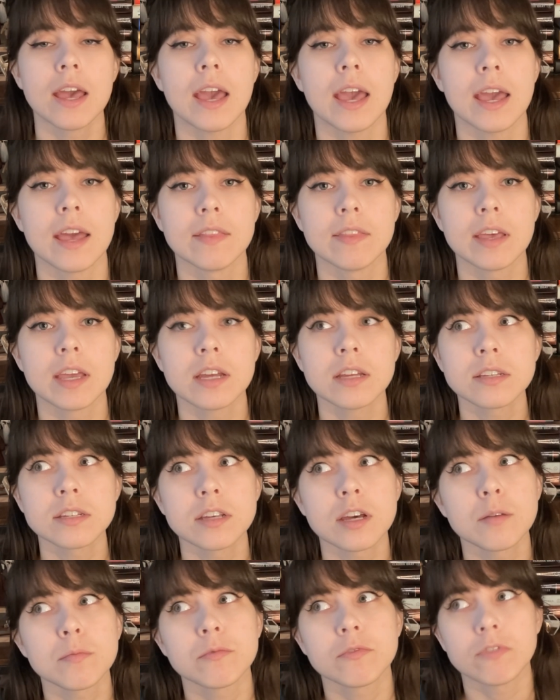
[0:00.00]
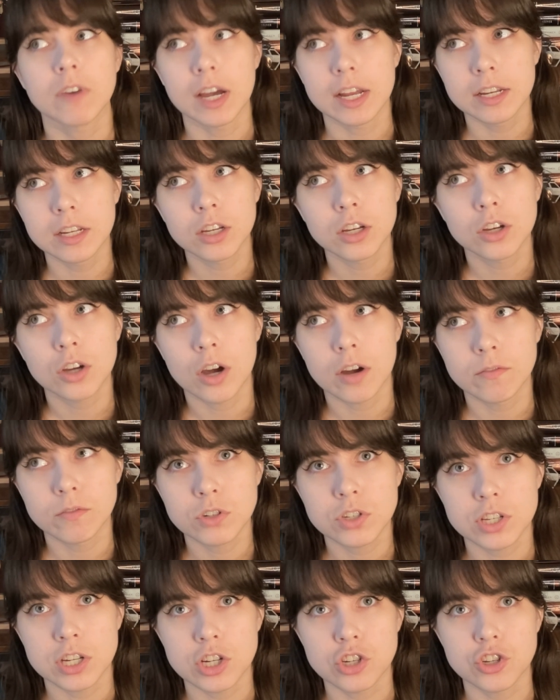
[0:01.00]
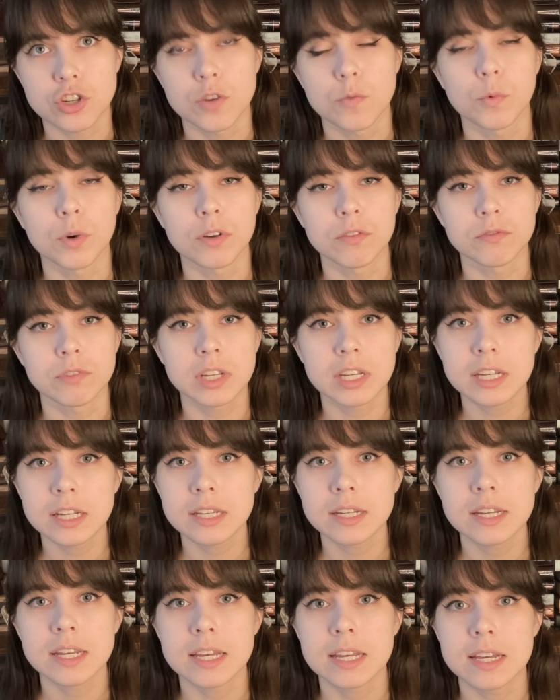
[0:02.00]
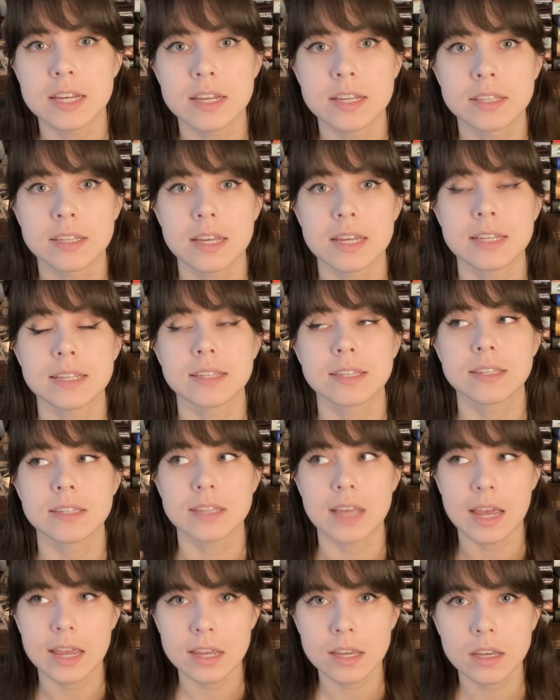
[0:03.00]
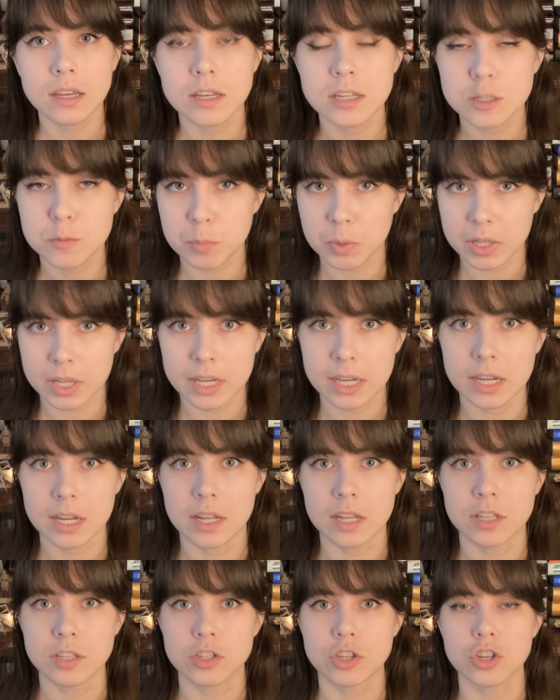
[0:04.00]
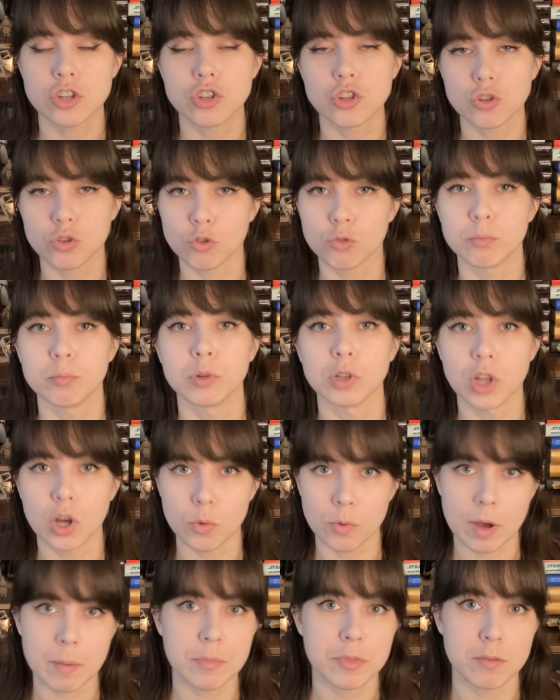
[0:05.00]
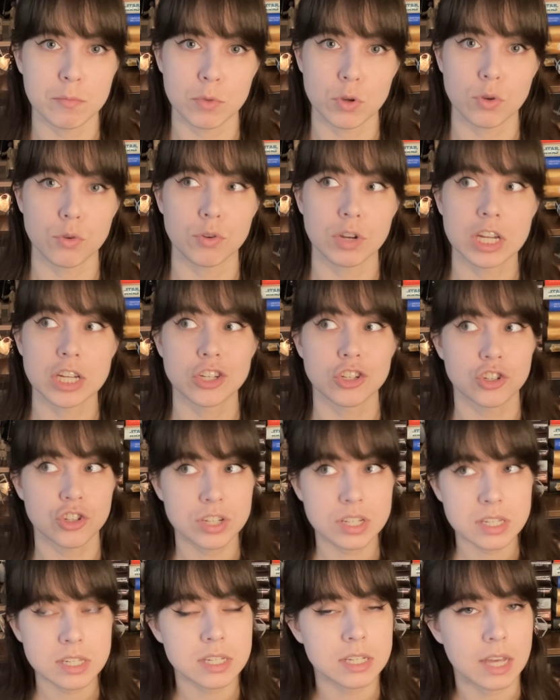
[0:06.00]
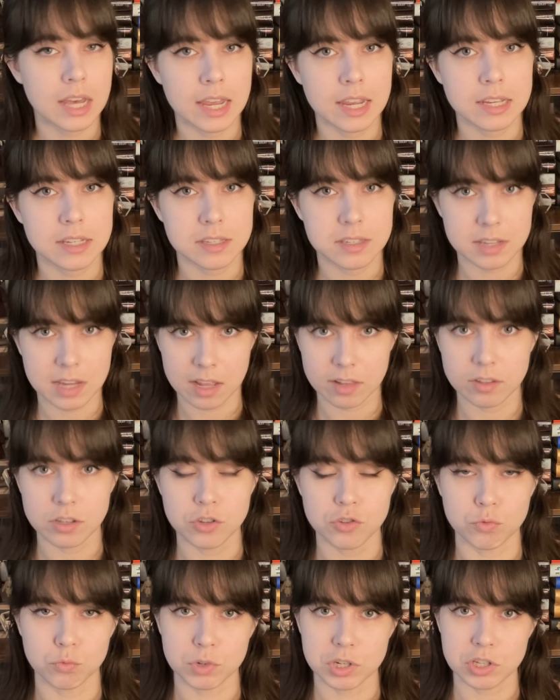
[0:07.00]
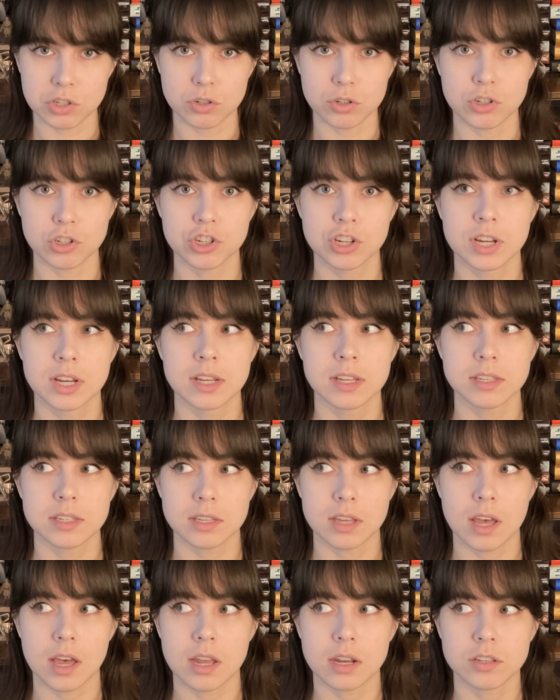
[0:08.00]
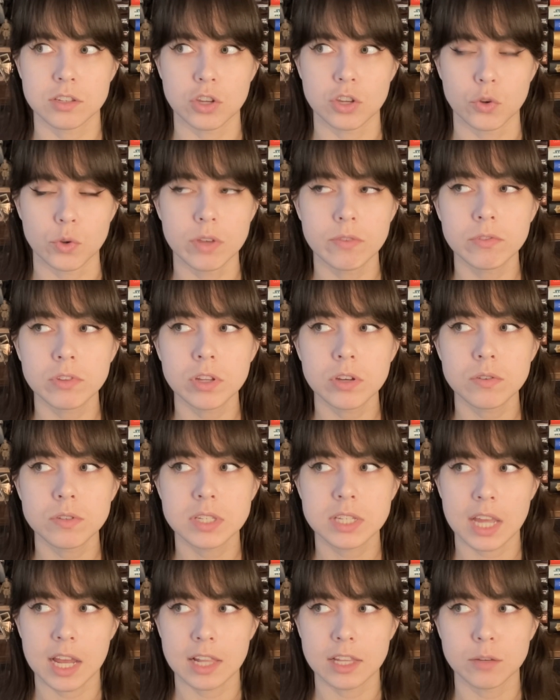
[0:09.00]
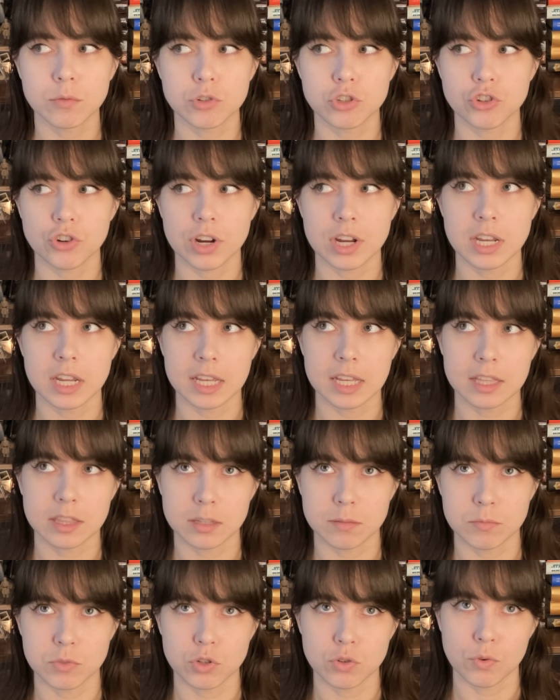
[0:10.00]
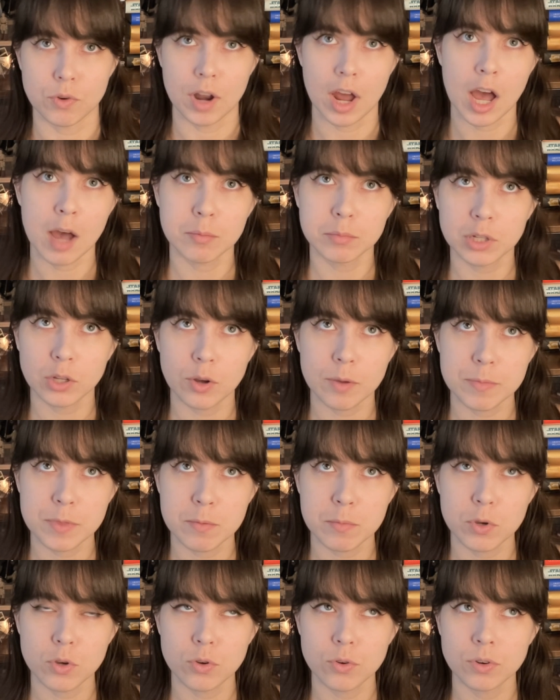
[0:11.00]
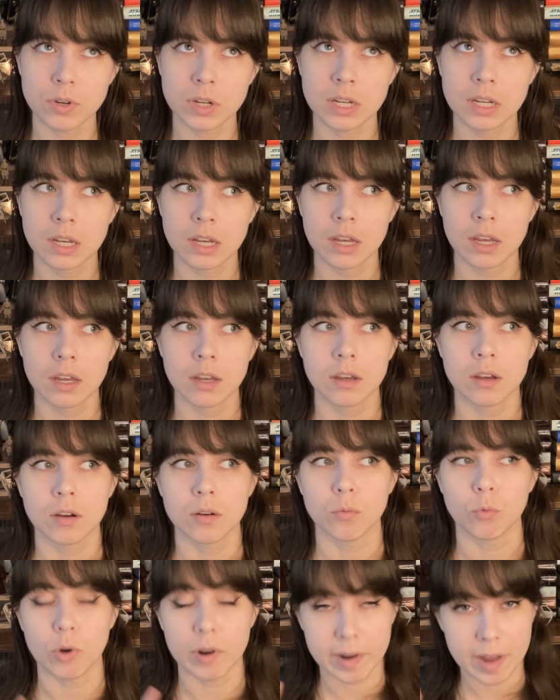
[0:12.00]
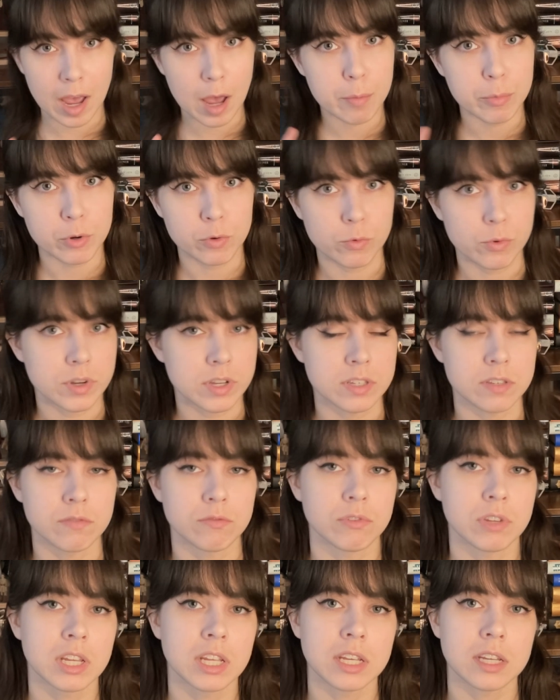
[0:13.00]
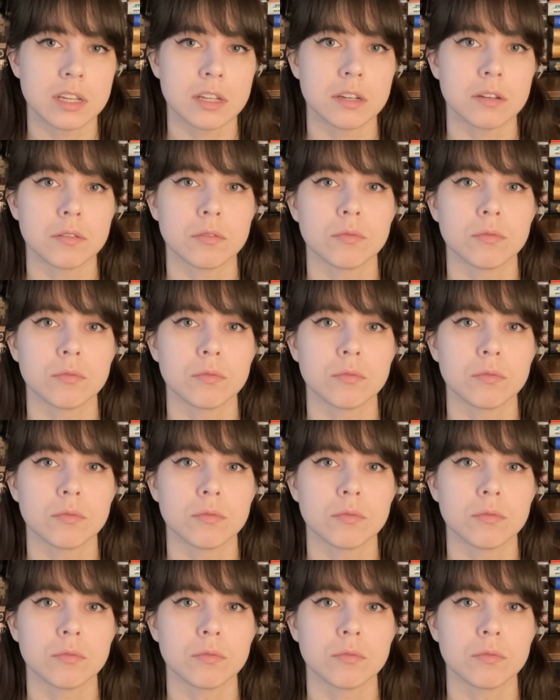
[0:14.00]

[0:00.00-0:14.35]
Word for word: And they end up finding a conversation where Vidian is saying his plans to blow up the moon, just like Skelly's research said. So even though Skelly was trying to get them to not blow up the moon, what happened was Vidian